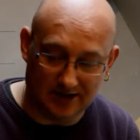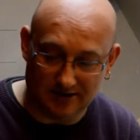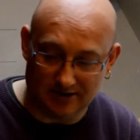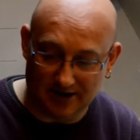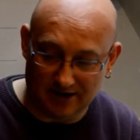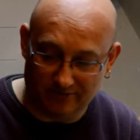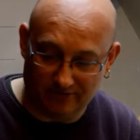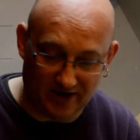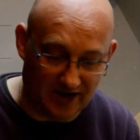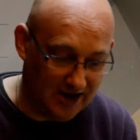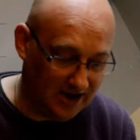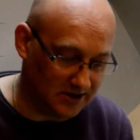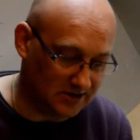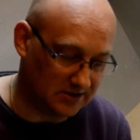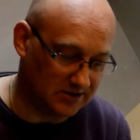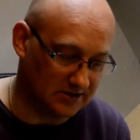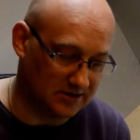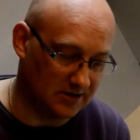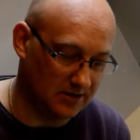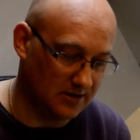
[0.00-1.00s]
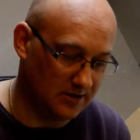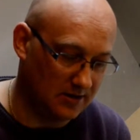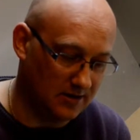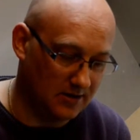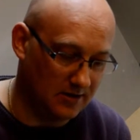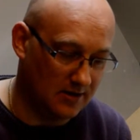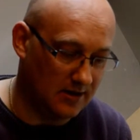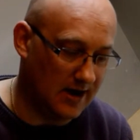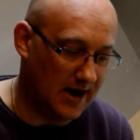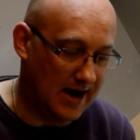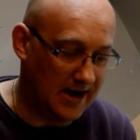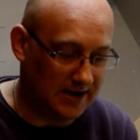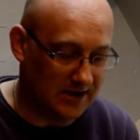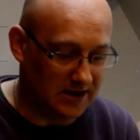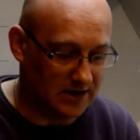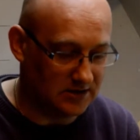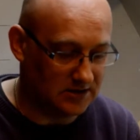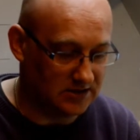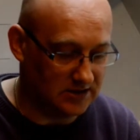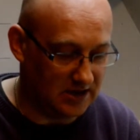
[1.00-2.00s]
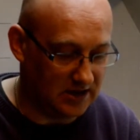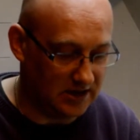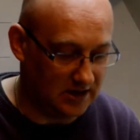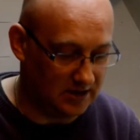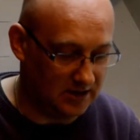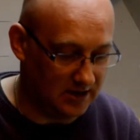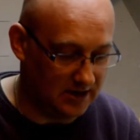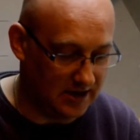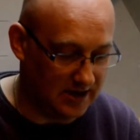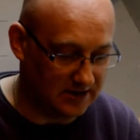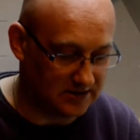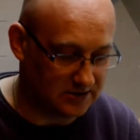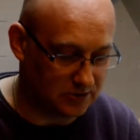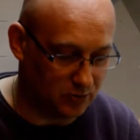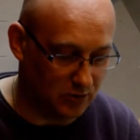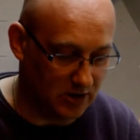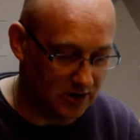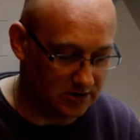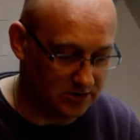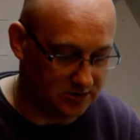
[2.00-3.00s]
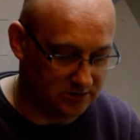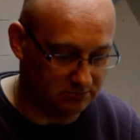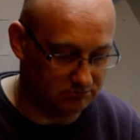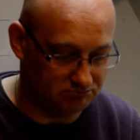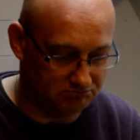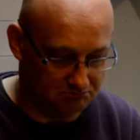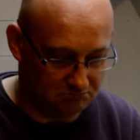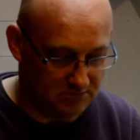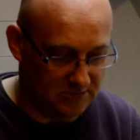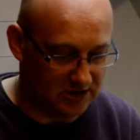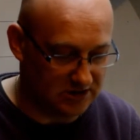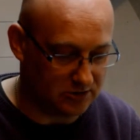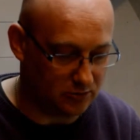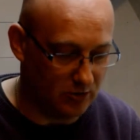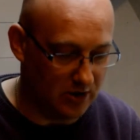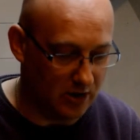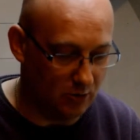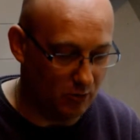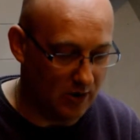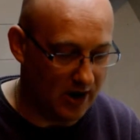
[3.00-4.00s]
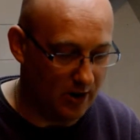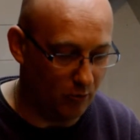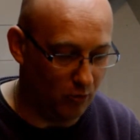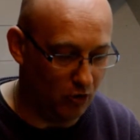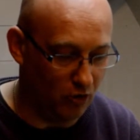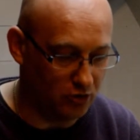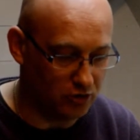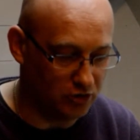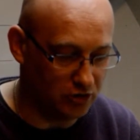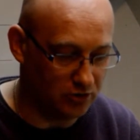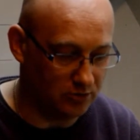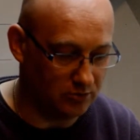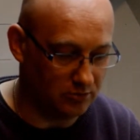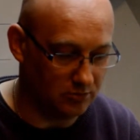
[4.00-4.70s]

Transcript: like this, I can see that that's quite a wet wash.